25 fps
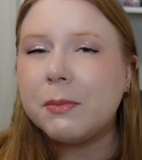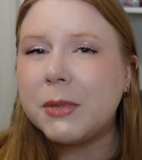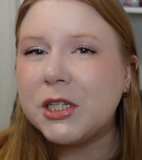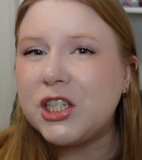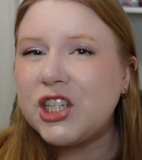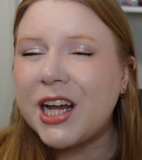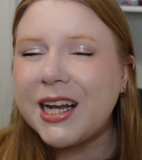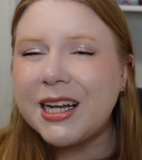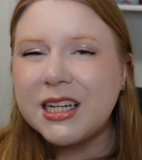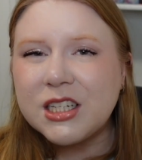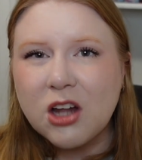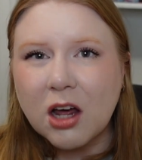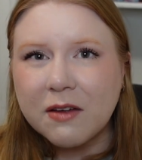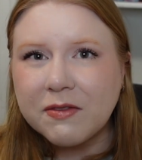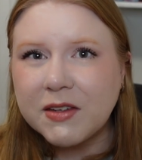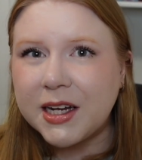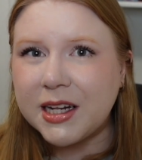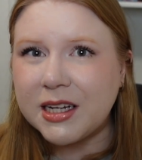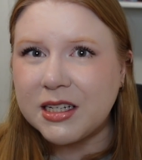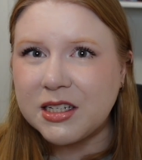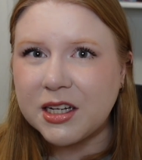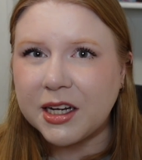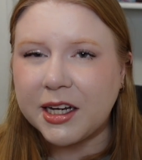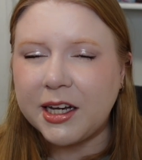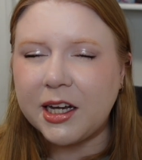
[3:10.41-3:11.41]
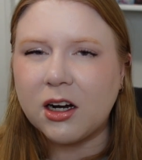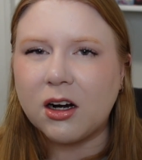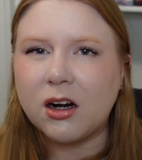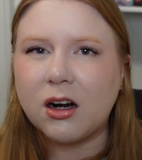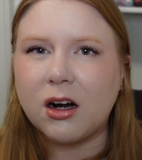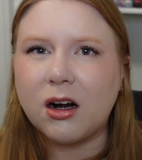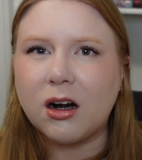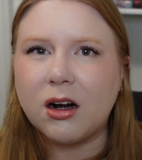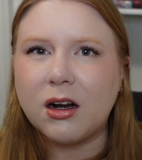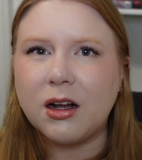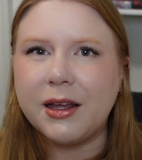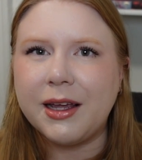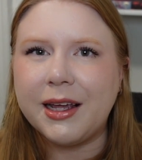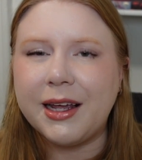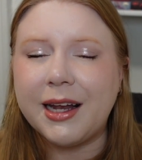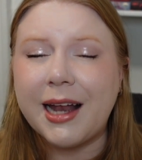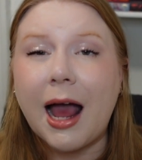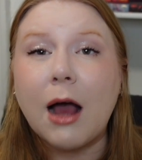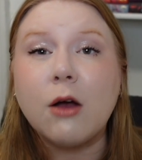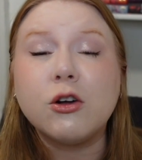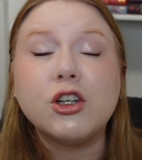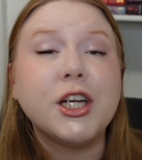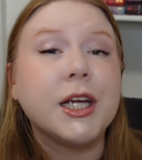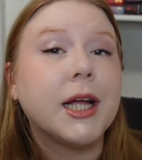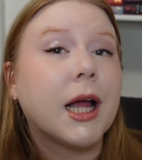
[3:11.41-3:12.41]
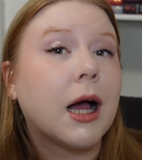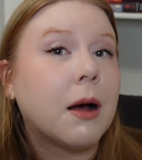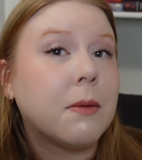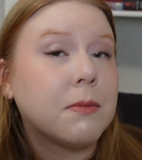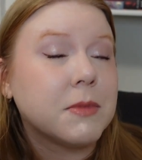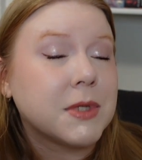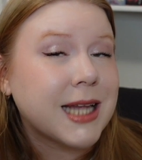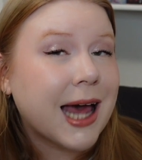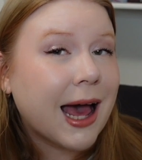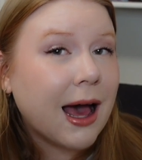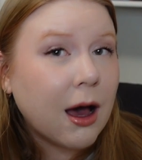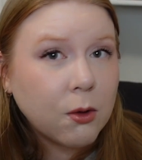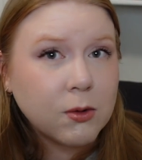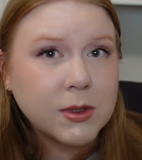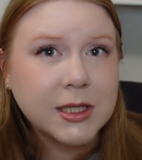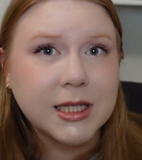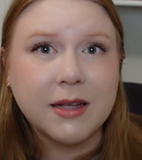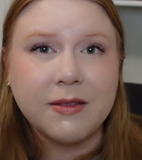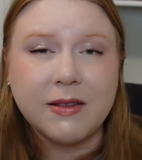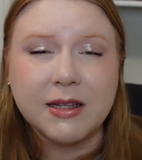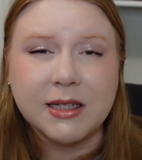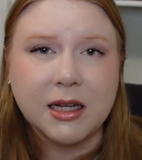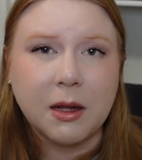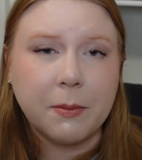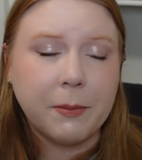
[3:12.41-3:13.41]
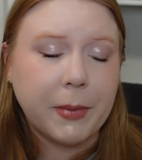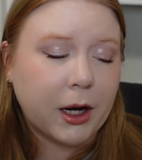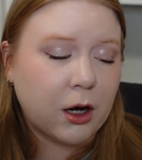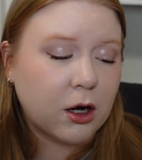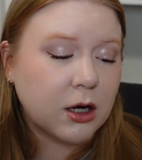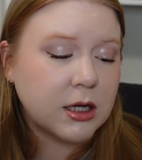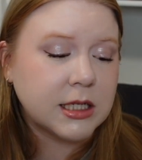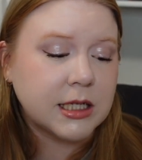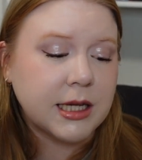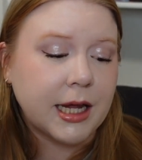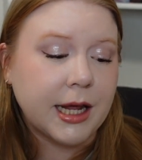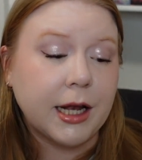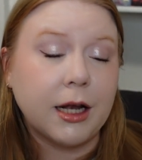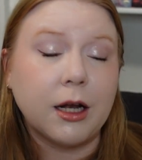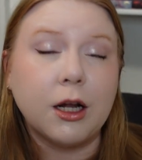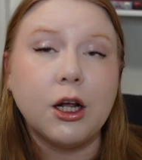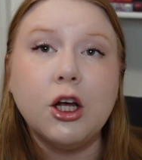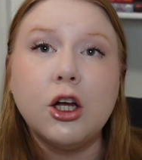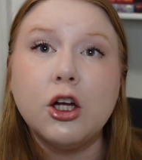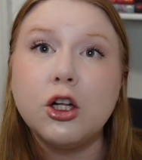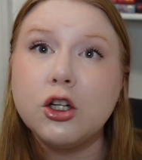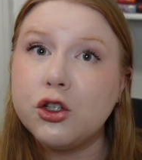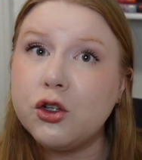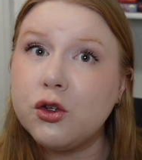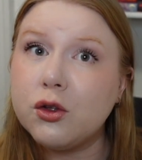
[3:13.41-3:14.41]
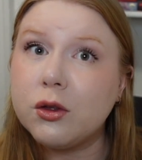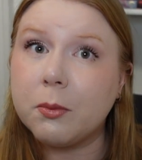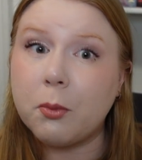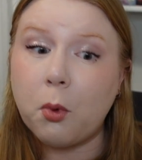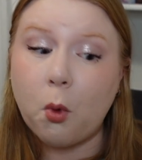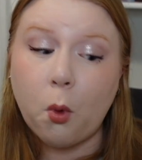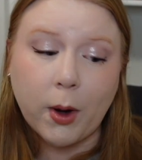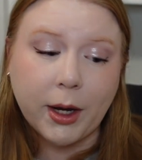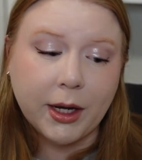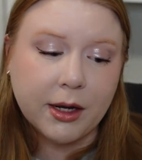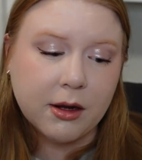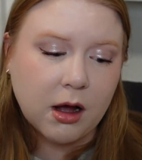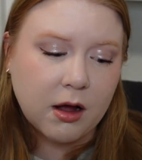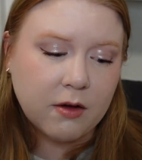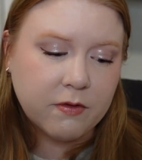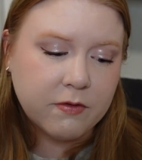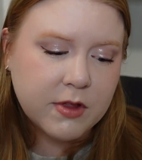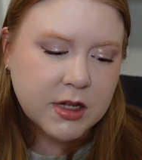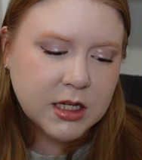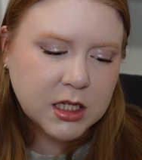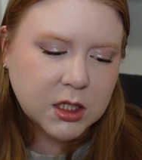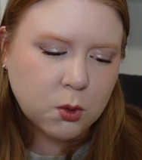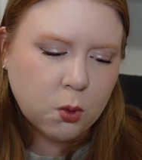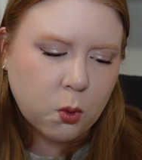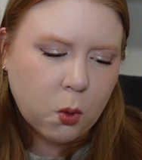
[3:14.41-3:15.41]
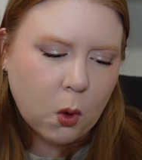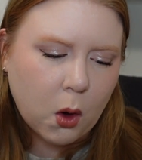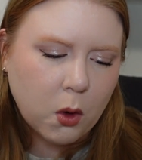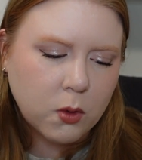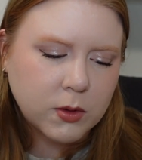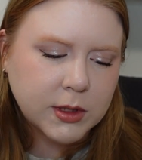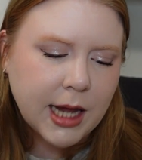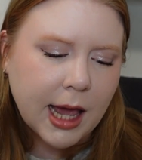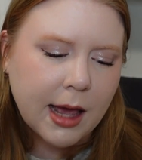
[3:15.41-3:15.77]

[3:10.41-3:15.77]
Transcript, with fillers: but Jane is often insecure in how she comes out in this comparison to the point of this quote,